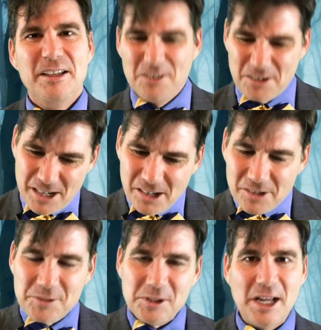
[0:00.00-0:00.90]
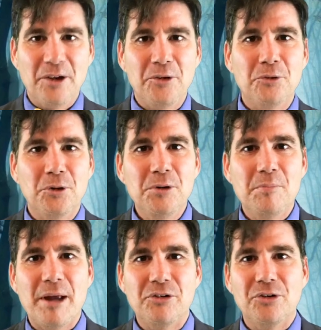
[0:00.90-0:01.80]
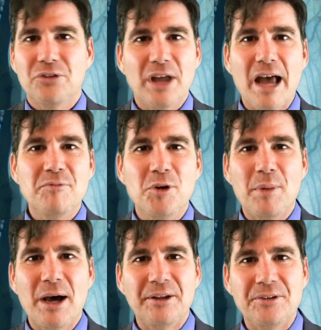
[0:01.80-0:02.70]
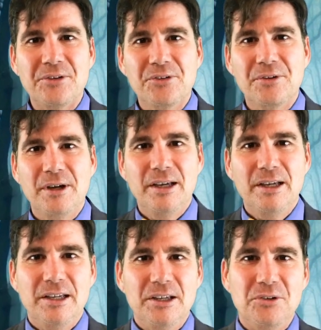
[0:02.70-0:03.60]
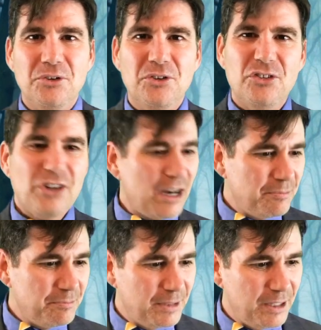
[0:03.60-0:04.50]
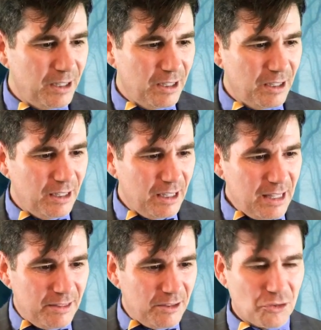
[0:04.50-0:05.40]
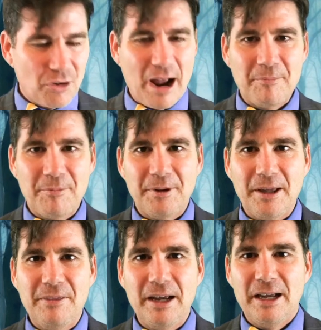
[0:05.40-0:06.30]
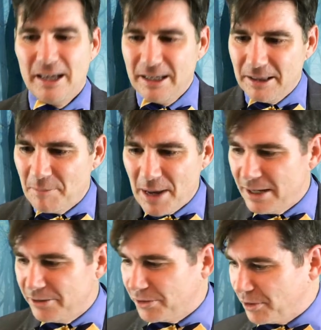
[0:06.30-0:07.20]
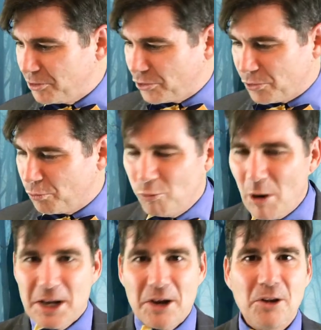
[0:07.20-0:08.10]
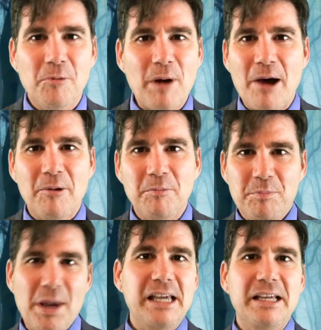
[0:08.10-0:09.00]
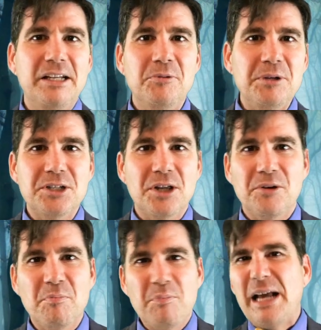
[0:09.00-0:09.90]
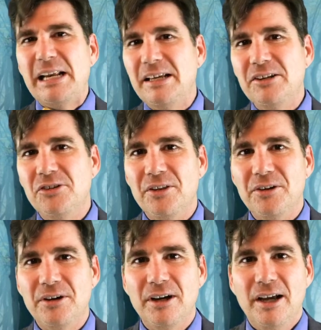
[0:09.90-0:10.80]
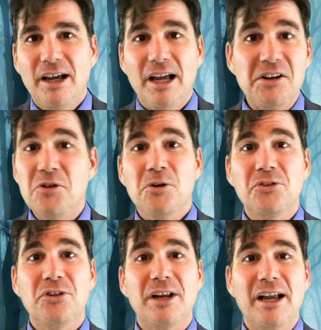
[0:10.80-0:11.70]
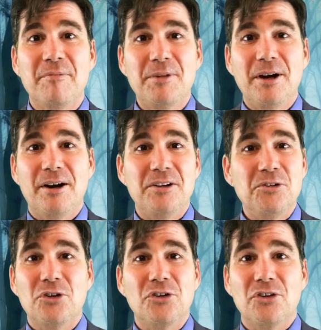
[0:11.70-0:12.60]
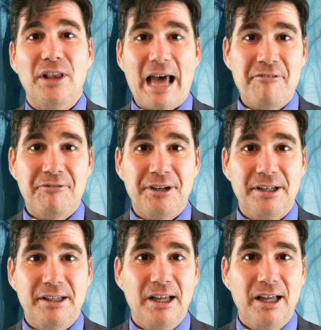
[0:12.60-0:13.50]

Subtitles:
You cut off their tails for good measures. They have no balance. You set them in the trap and the maze, and they're just running all around, banging into each other, biting each other, and you're sitting up there and you're just laughing.